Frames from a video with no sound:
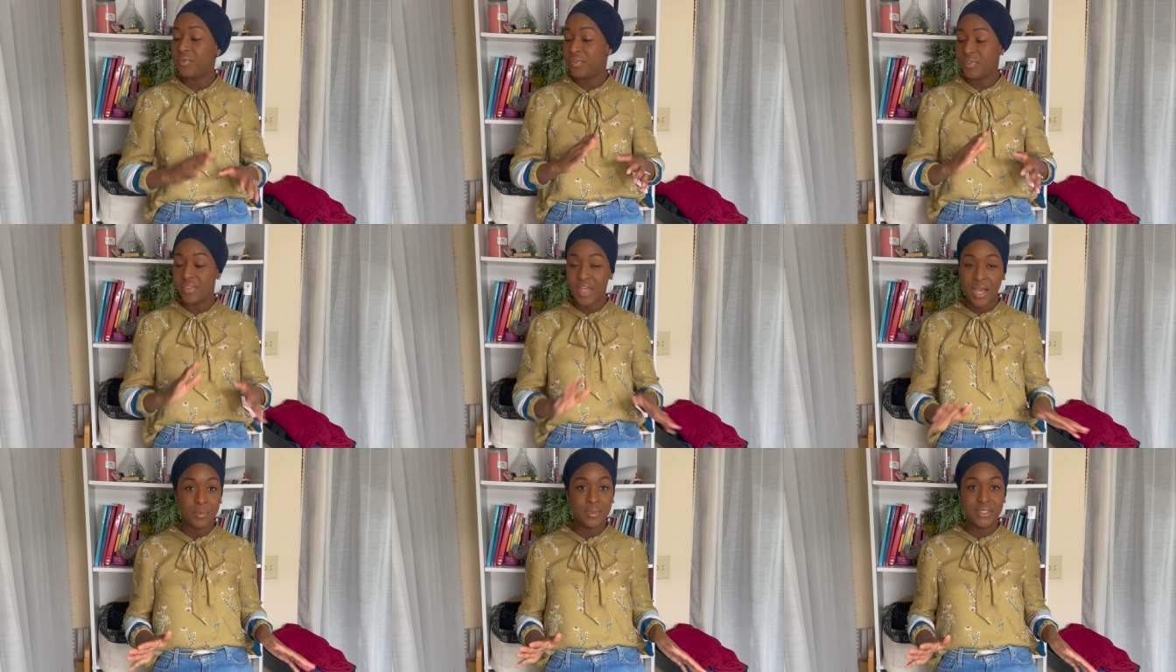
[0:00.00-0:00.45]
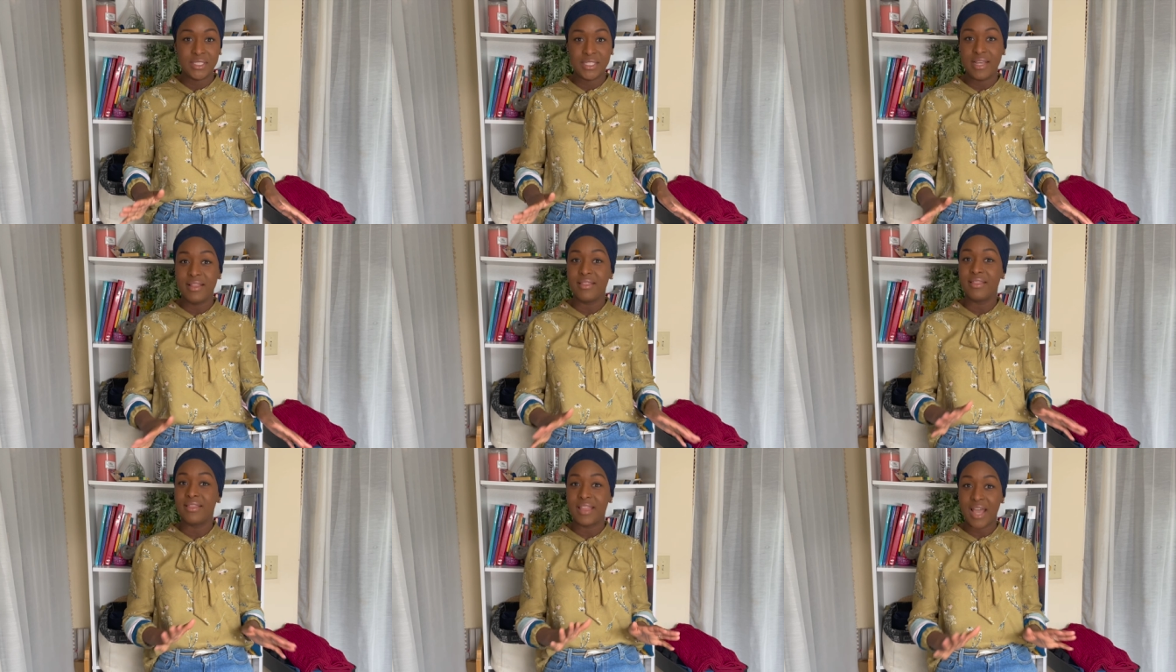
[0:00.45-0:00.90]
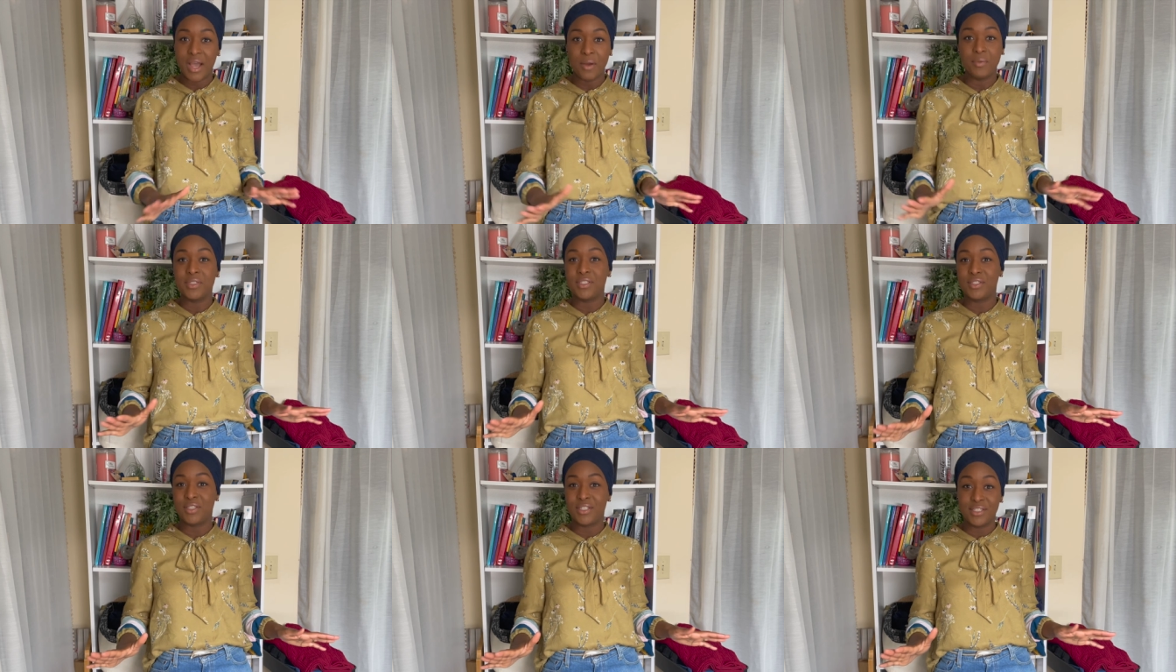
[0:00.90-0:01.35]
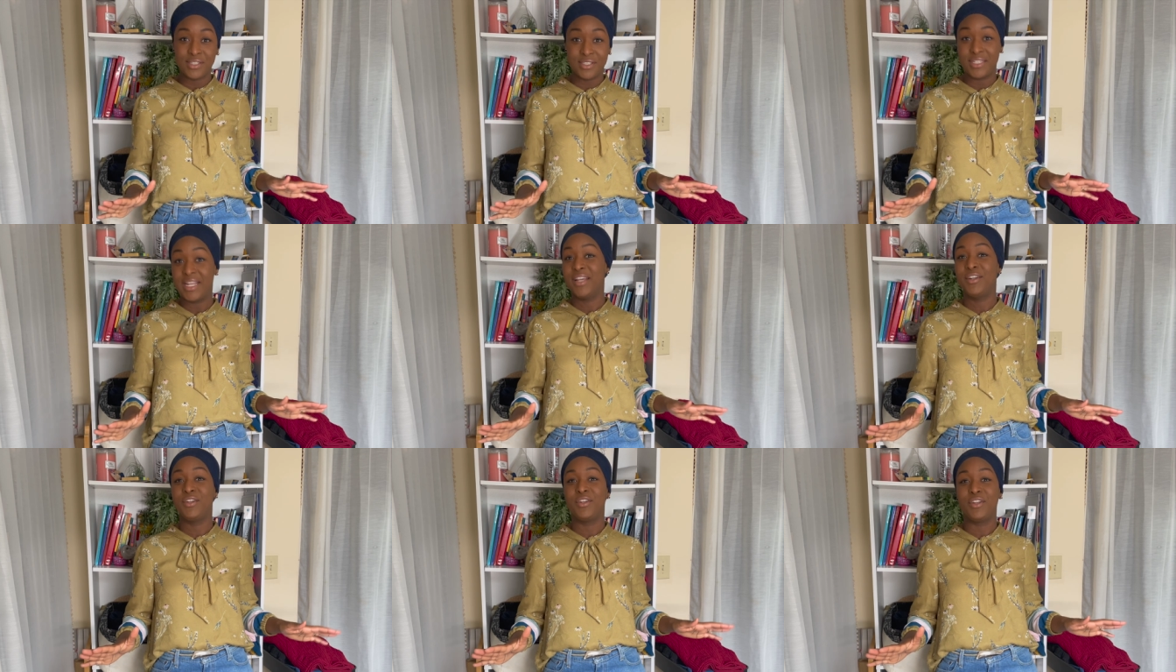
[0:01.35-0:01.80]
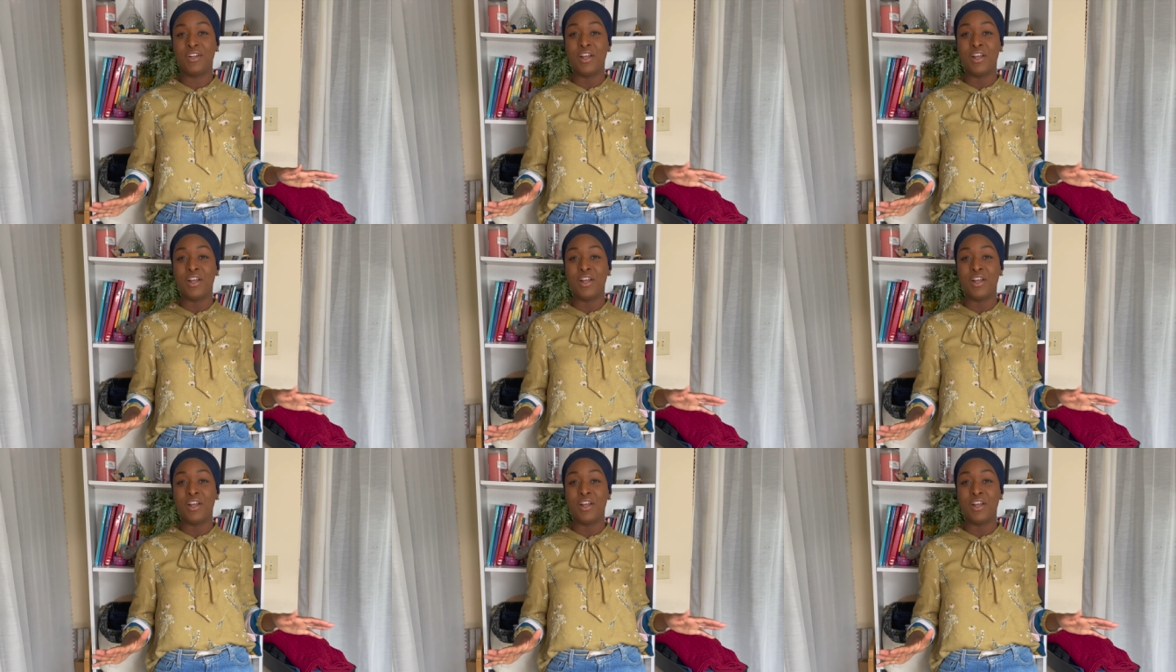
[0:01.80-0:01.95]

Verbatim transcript: That was it. That was the standard